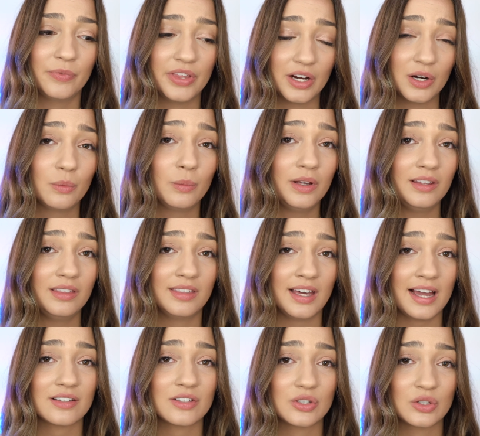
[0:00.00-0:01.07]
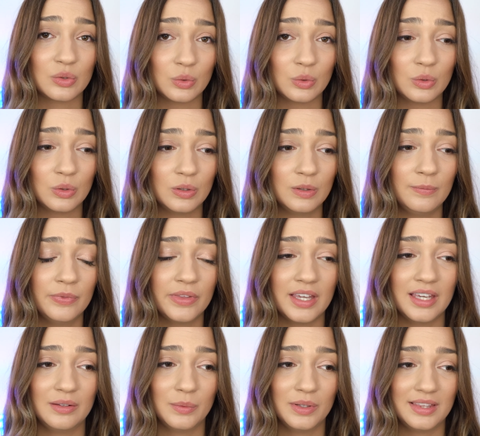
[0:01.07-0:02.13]
they're with that school
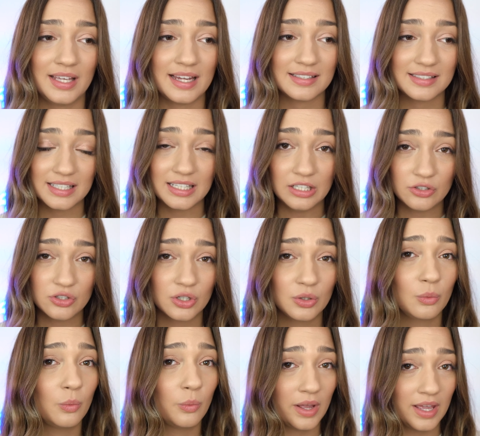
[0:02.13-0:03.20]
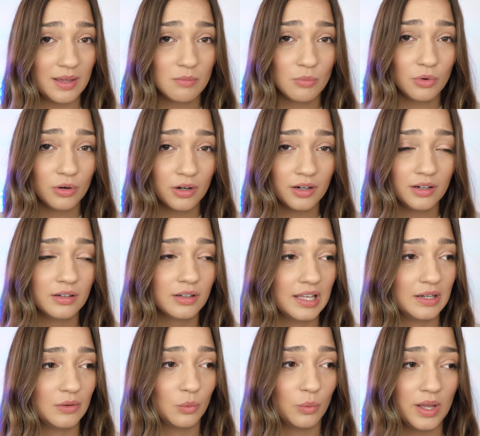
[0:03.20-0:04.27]
and with that teacher way more
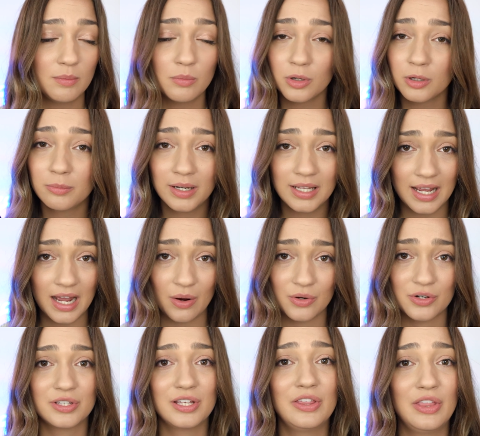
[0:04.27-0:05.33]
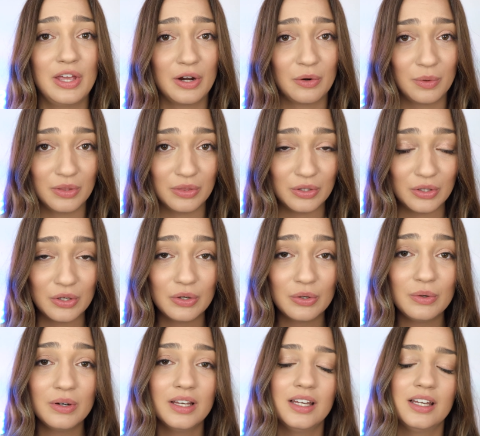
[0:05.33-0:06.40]
many hours than they're with you.